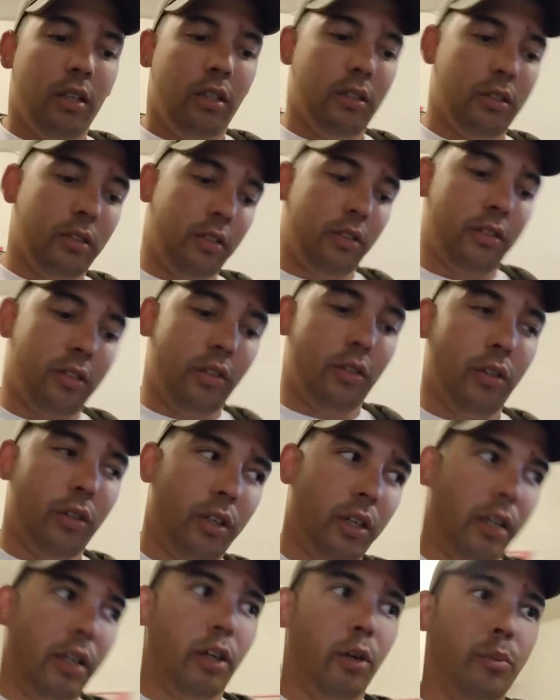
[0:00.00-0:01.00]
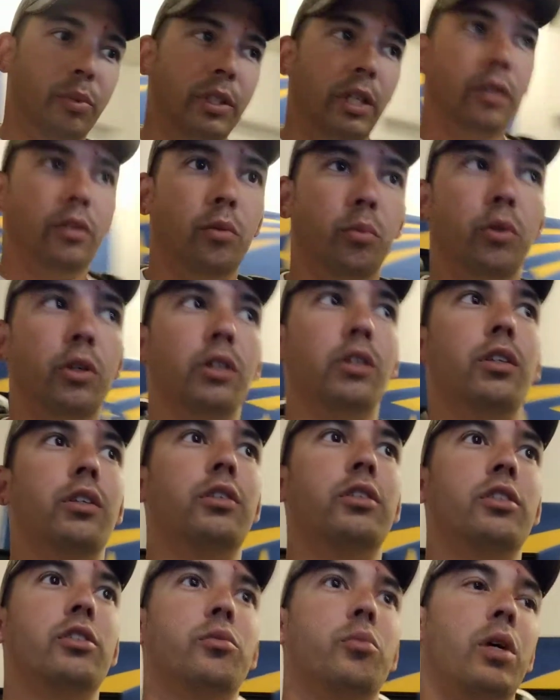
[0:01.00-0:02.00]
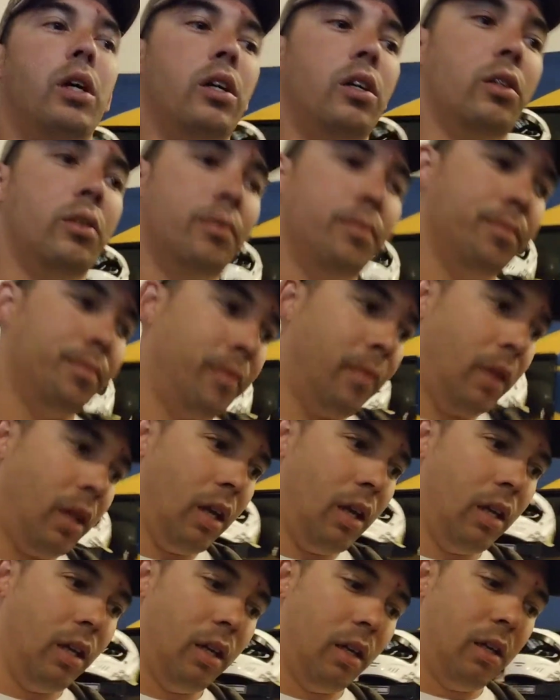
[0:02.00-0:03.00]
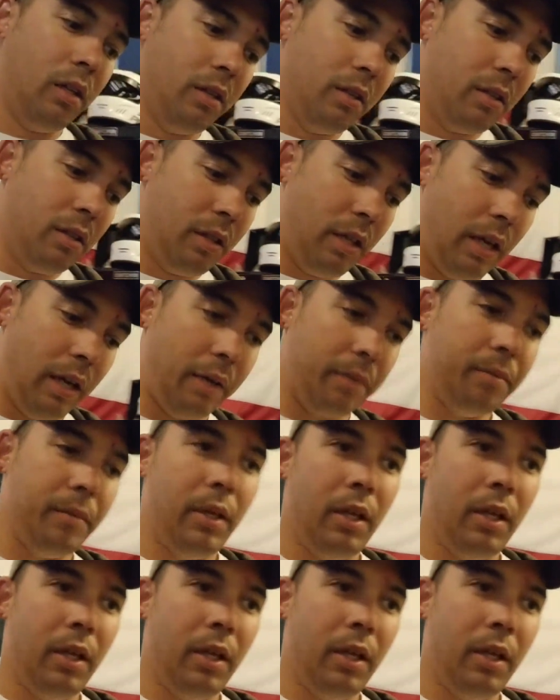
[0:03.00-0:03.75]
because it kind of helps out the workers as well. And yeah.